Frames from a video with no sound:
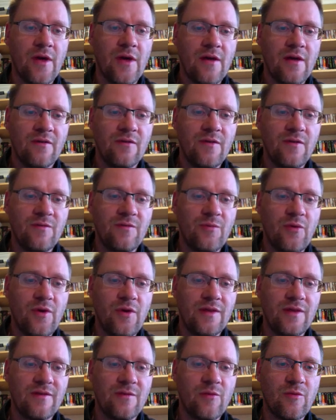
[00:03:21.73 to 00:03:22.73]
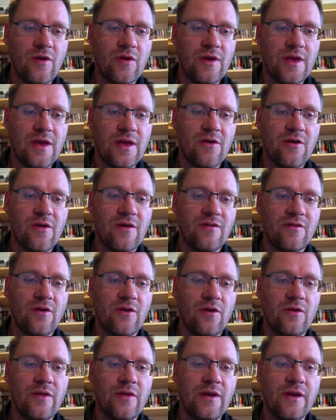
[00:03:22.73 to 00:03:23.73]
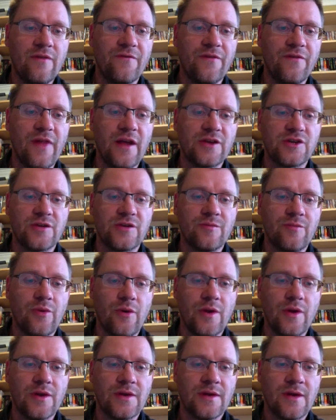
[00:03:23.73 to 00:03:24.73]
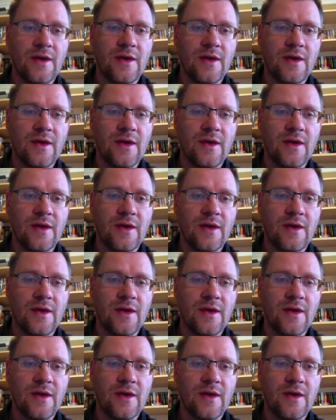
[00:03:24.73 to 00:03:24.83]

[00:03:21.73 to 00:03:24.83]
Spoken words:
So this point somewhere in here is called an inflection point,